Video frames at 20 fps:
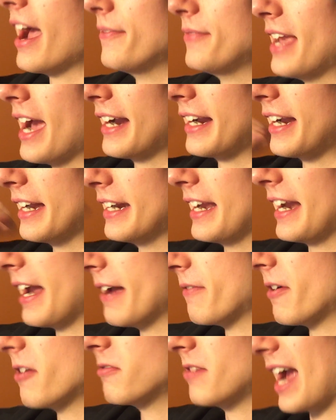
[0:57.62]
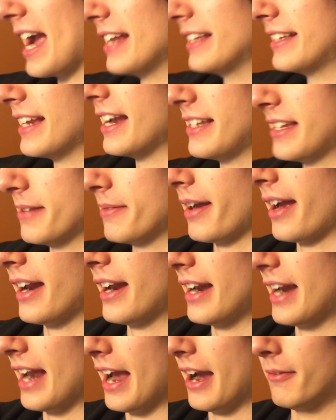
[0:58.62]
I'm not gonna give a rat's ass about
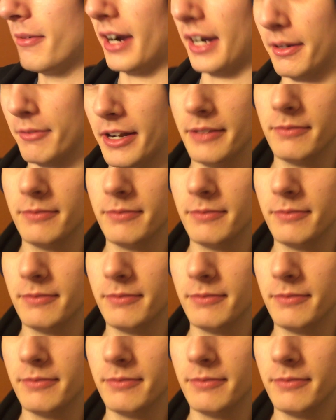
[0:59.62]
it. Hey, walk